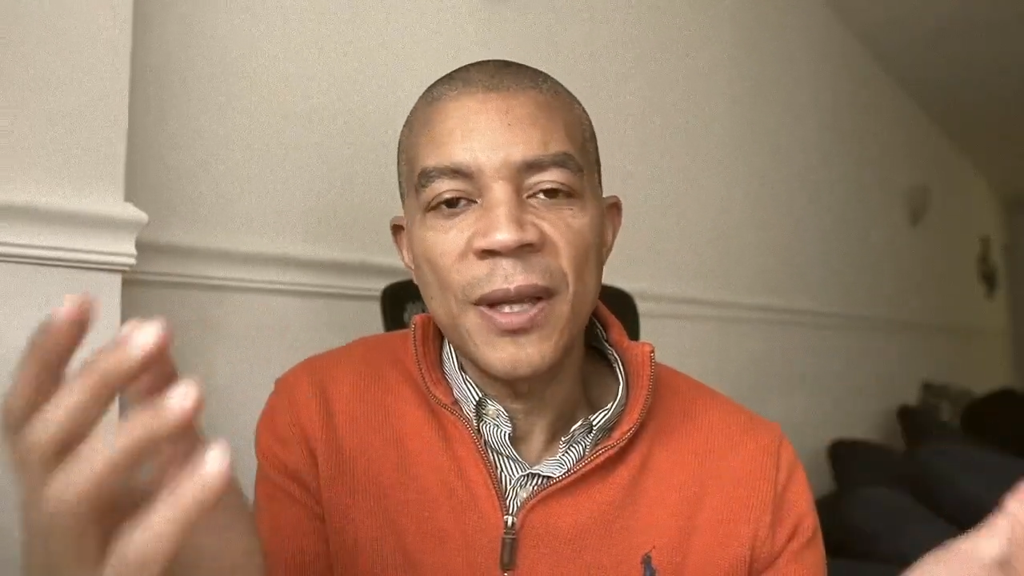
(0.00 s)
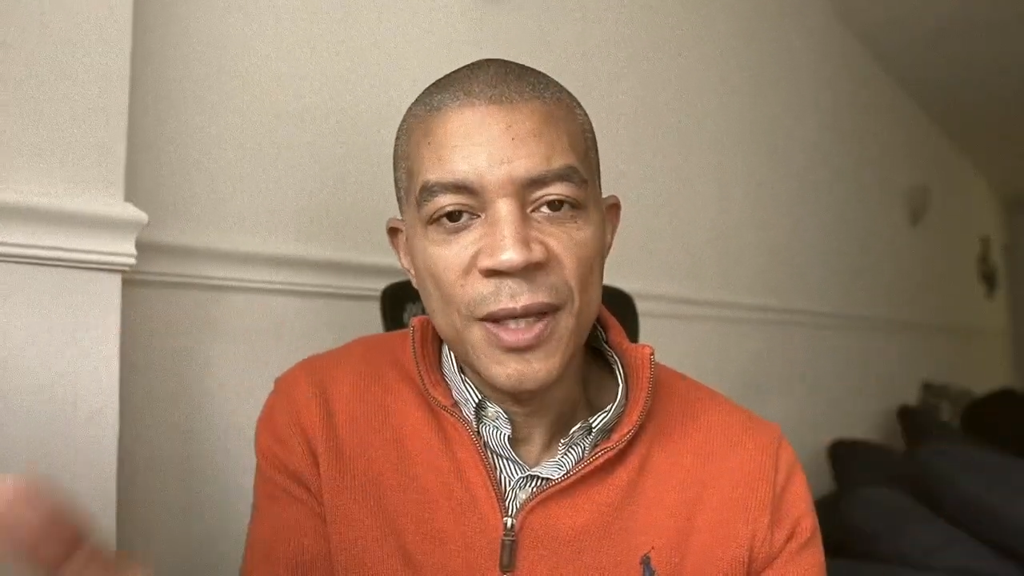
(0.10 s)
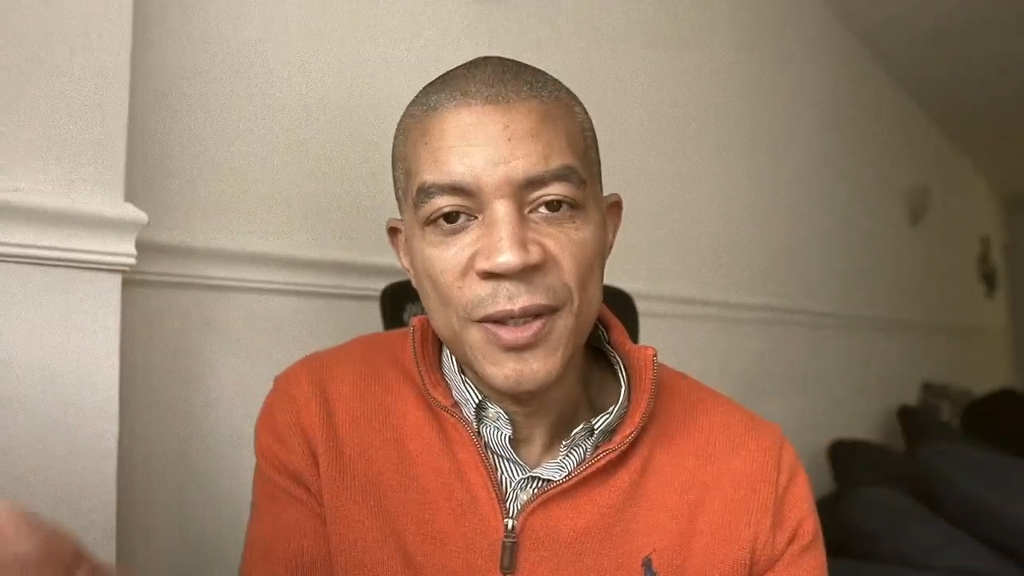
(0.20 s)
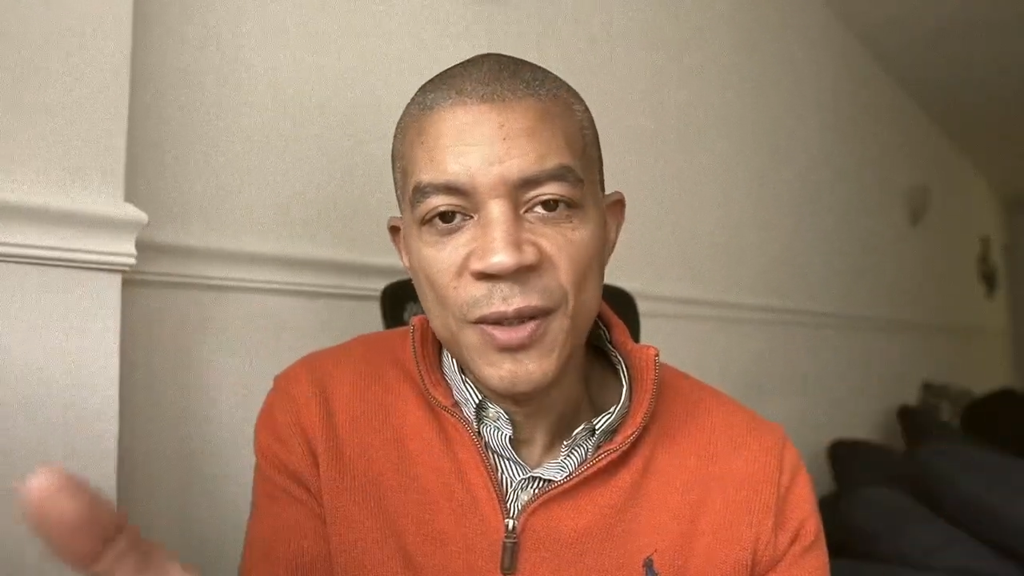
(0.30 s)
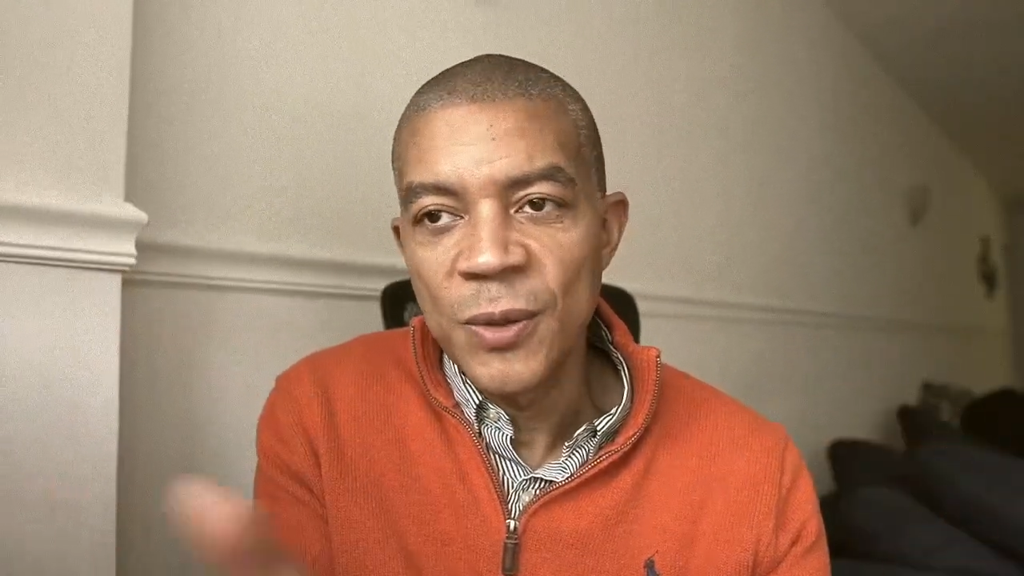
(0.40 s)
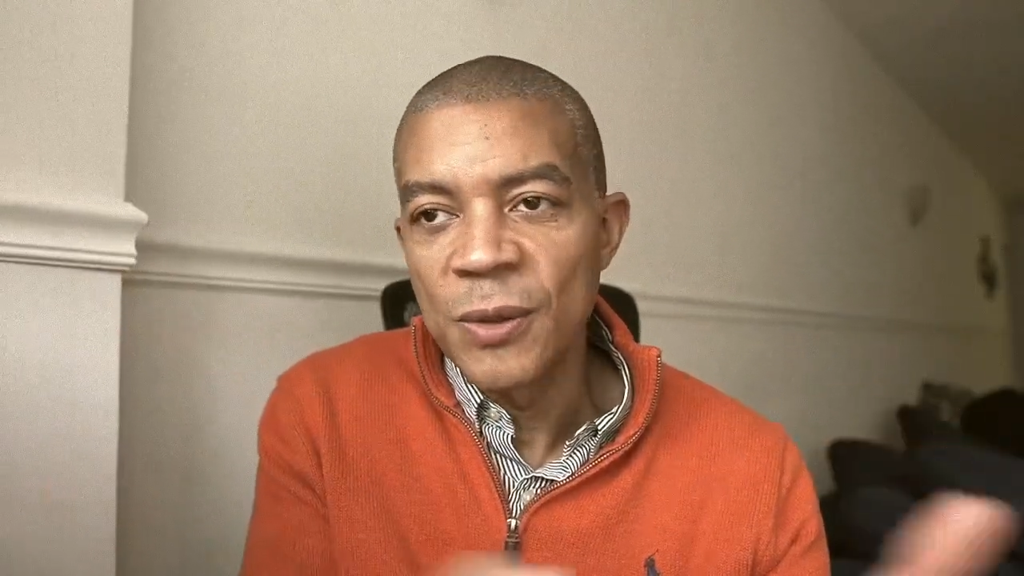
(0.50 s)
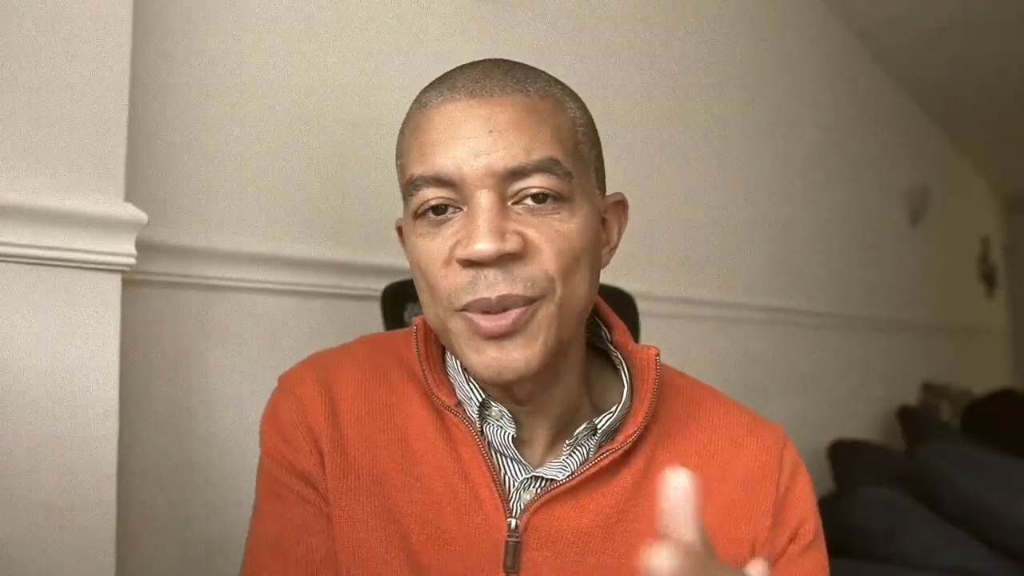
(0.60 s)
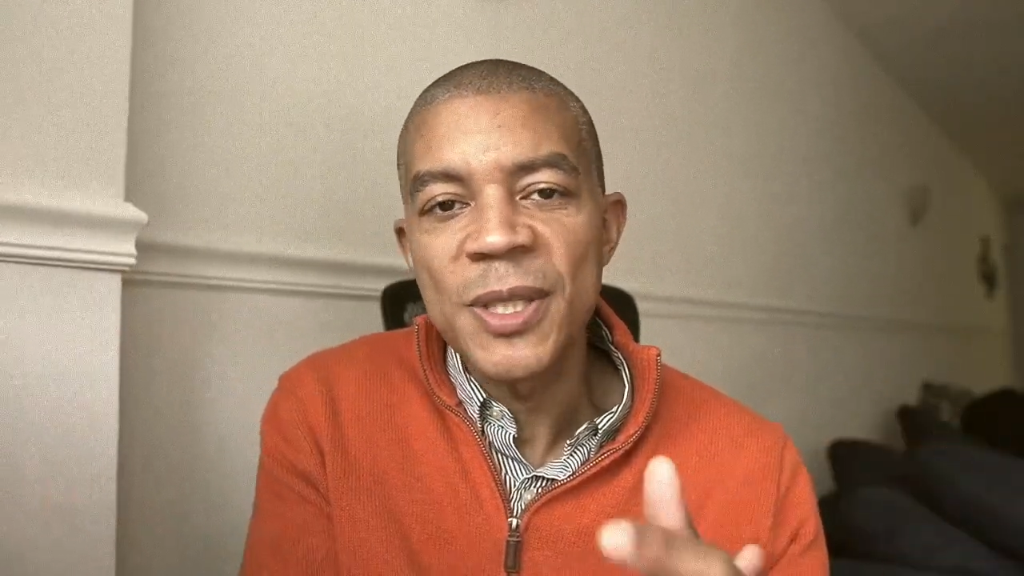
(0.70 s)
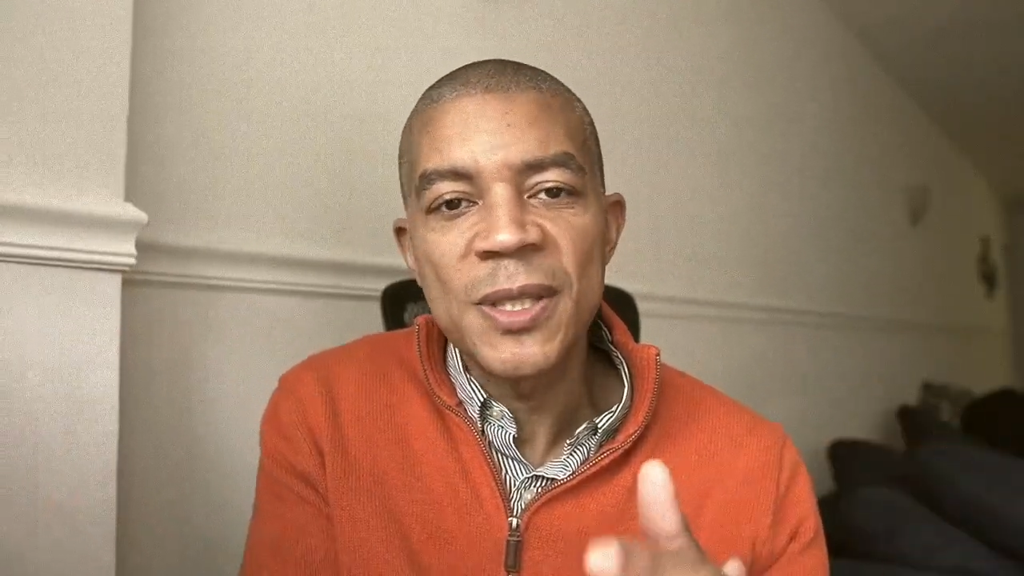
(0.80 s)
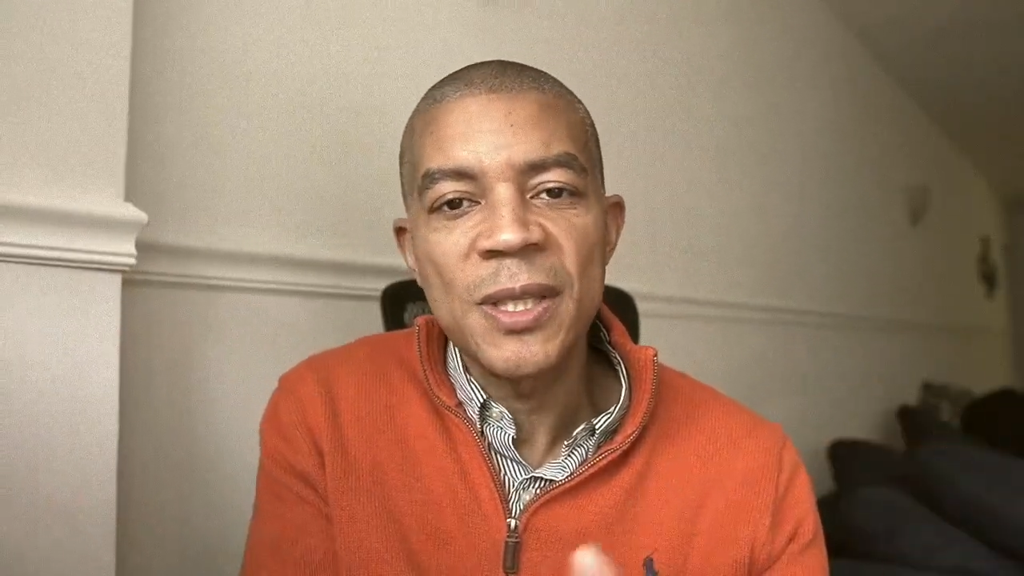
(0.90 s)
S Corp,
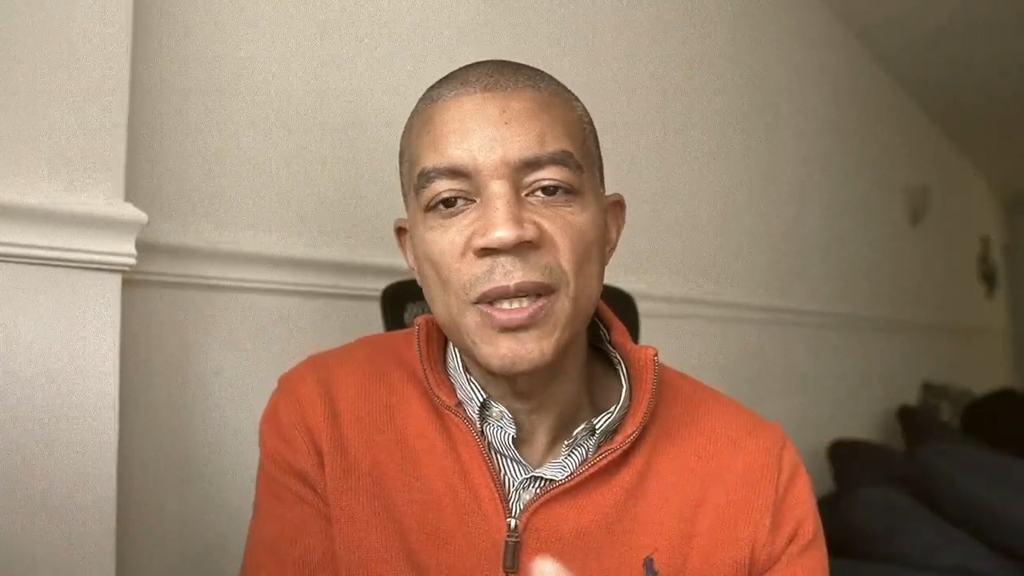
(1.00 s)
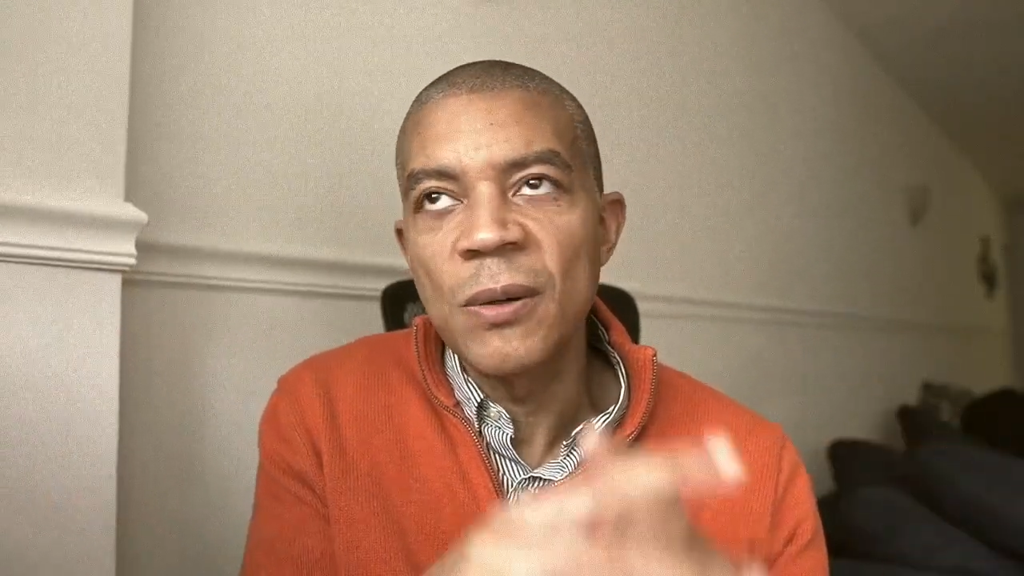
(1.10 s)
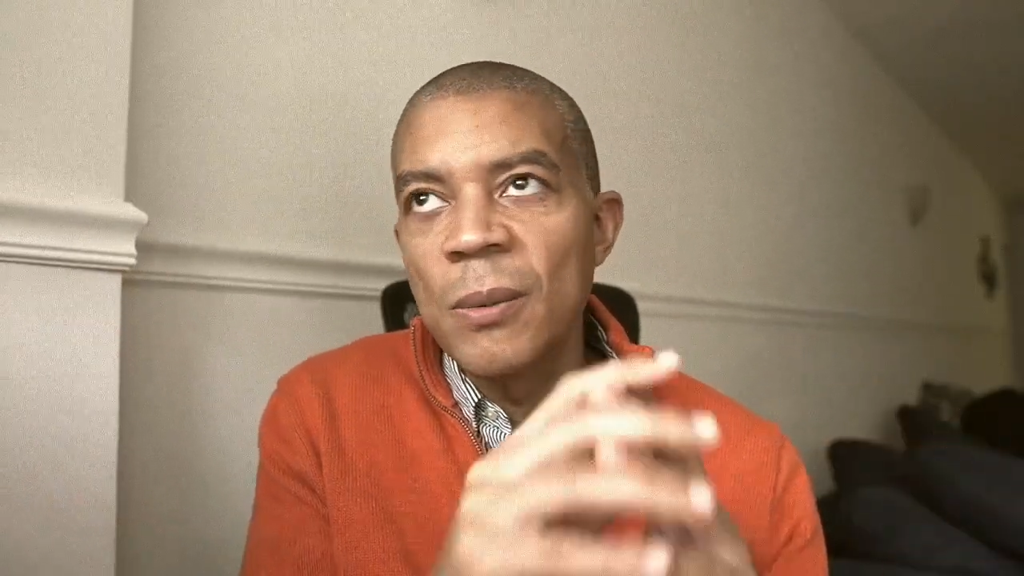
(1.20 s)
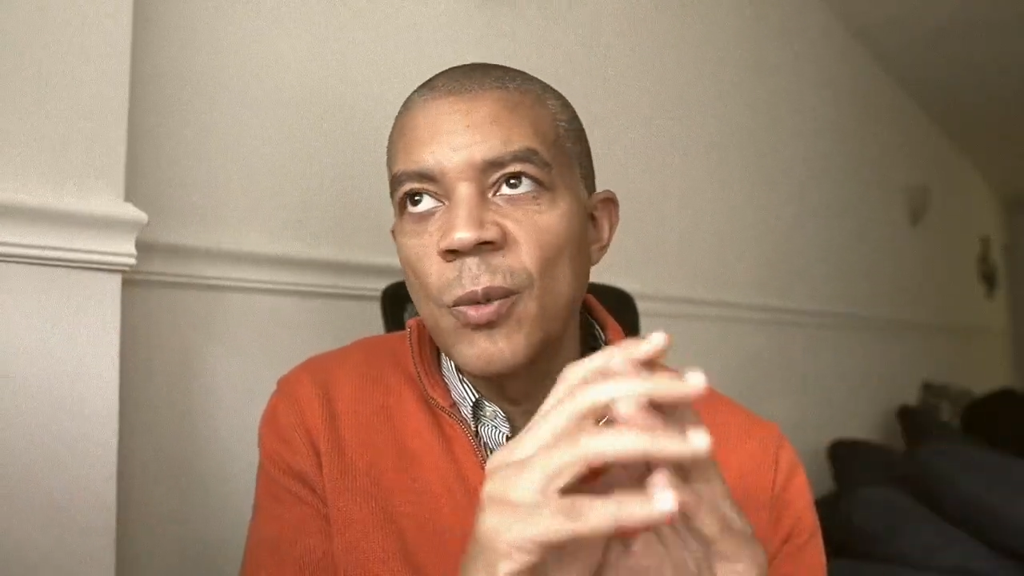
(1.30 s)
a C Corp,